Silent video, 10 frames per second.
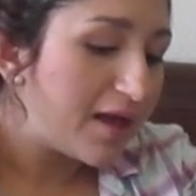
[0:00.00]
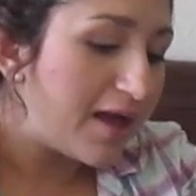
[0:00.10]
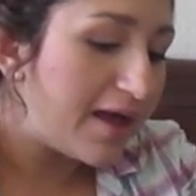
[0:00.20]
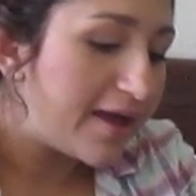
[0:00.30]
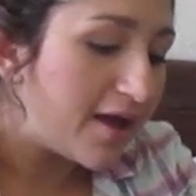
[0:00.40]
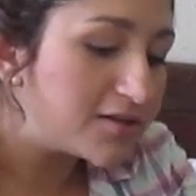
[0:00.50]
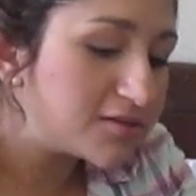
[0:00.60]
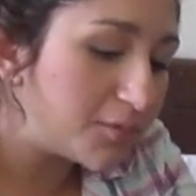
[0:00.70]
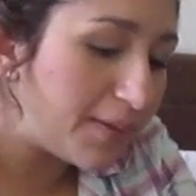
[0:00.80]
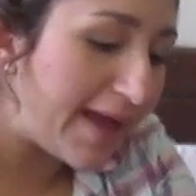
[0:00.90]
I
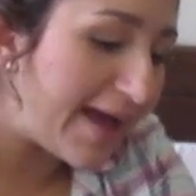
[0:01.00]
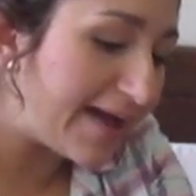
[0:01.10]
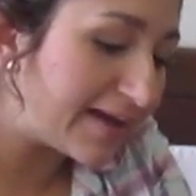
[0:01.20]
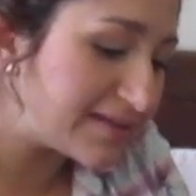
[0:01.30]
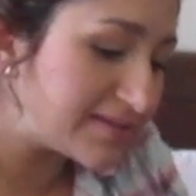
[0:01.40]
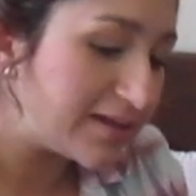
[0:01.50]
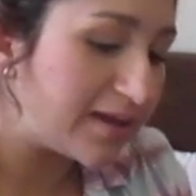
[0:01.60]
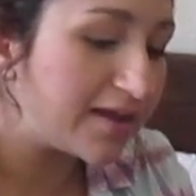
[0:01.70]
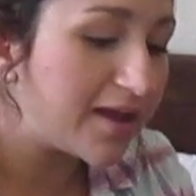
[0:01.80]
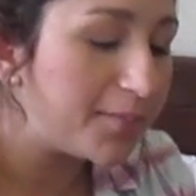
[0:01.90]
also packed
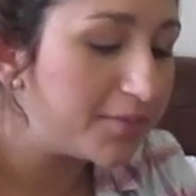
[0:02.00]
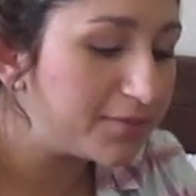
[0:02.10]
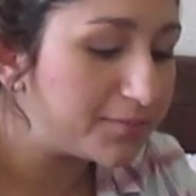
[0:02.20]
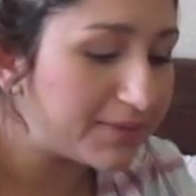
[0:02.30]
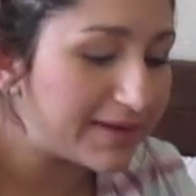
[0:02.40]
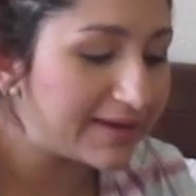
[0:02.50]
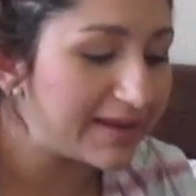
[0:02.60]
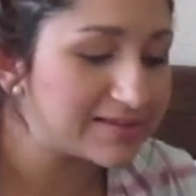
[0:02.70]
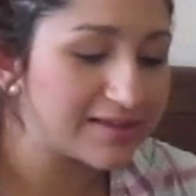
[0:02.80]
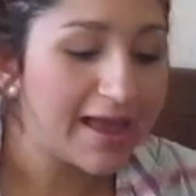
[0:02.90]
a couple of
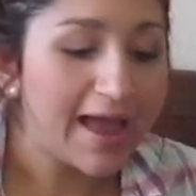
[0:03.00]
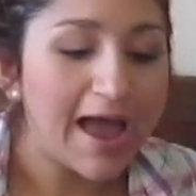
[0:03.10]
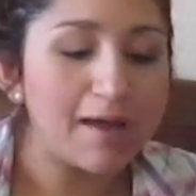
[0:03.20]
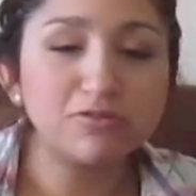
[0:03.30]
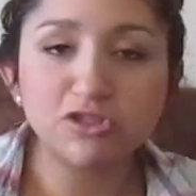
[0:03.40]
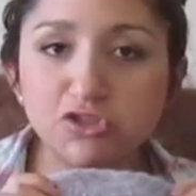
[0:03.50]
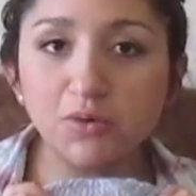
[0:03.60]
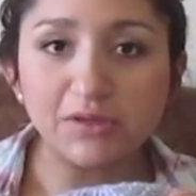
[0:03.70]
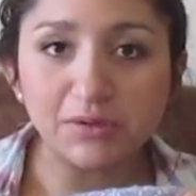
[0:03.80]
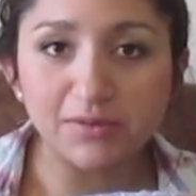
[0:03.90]
beanies. I'm just
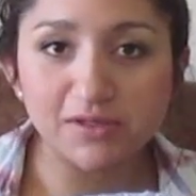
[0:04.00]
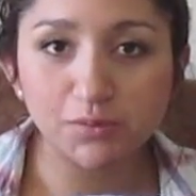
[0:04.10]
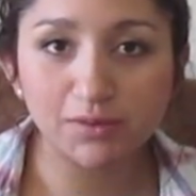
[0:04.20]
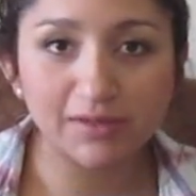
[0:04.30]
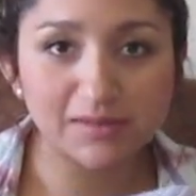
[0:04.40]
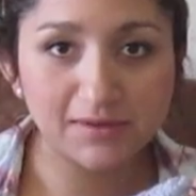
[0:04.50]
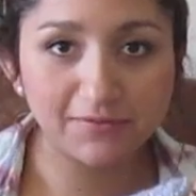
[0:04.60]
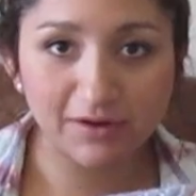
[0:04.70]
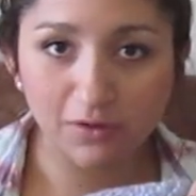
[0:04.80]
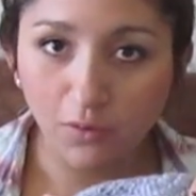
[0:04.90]
showing you this one because my
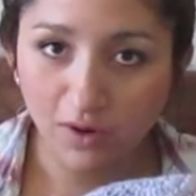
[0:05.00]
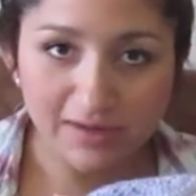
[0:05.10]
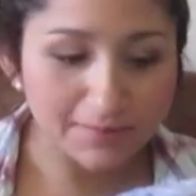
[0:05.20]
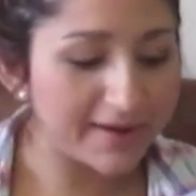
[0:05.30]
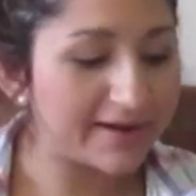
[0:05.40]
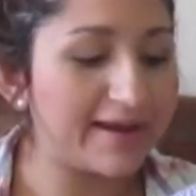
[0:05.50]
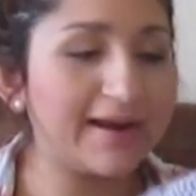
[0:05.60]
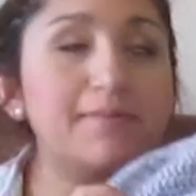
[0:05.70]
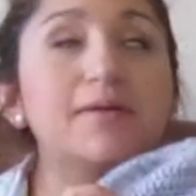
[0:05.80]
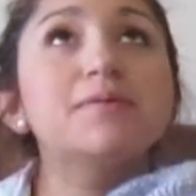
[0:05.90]
friend Courtney made it
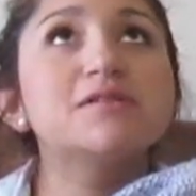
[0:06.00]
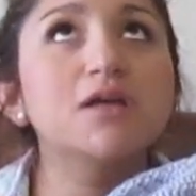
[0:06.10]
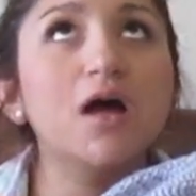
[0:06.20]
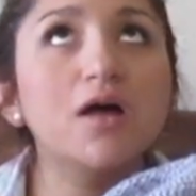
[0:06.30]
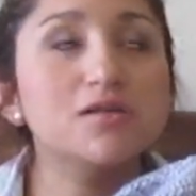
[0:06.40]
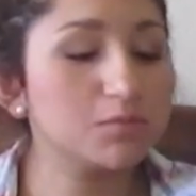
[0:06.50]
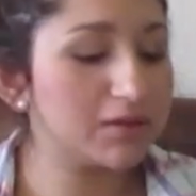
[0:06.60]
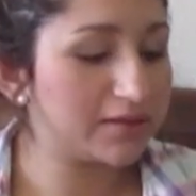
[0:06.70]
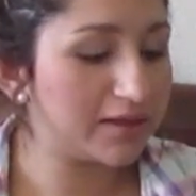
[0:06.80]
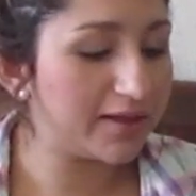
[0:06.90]
and I'm obsessed
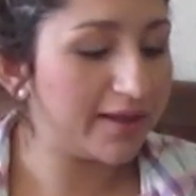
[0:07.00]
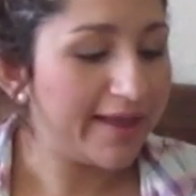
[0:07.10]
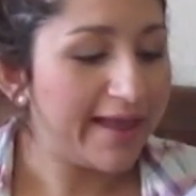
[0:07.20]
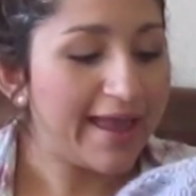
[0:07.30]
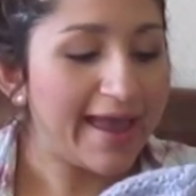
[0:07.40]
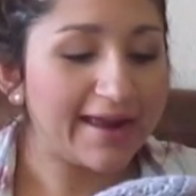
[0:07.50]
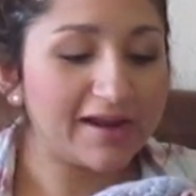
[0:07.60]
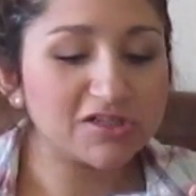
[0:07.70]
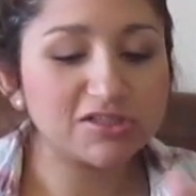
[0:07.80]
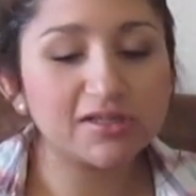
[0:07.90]
with it and
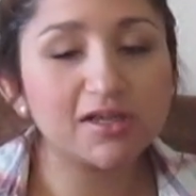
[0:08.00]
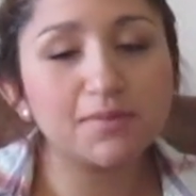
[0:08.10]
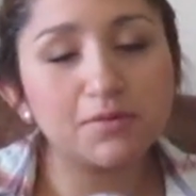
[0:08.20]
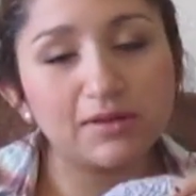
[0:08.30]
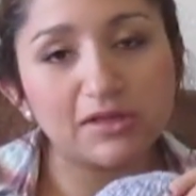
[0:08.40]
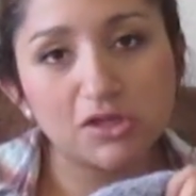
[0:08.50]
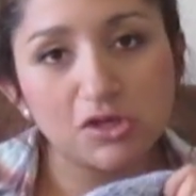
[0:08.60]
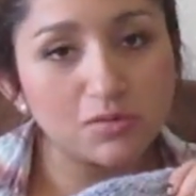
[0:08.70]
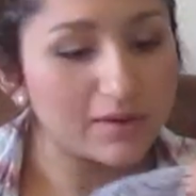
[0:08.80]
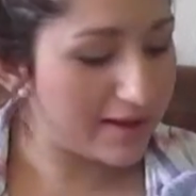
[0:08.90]
I just think it'd be really
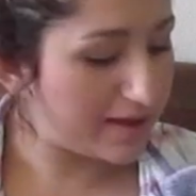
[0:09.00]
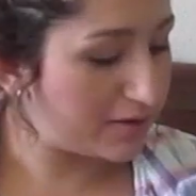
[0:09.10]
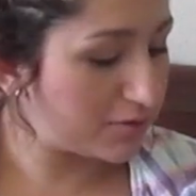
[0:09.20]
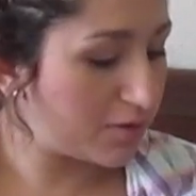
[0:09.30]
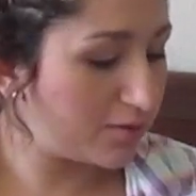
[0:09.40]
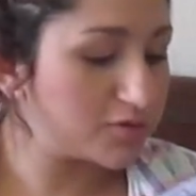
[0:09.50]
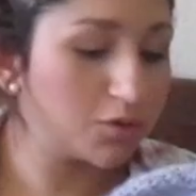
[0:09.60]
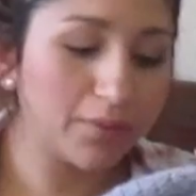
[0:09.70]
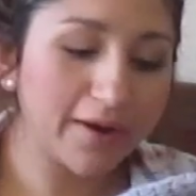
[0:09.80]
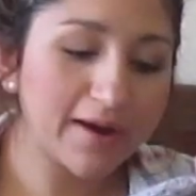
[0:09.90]
cute. I don't know if
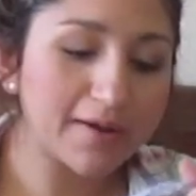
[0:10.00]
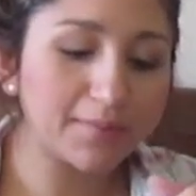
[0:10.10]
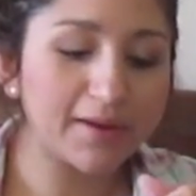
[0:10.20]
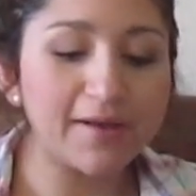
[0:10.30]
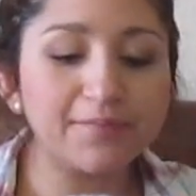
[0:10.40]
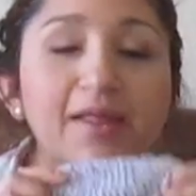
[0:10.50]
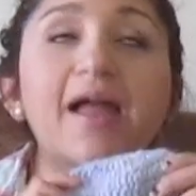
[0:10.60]
she'll wear it, but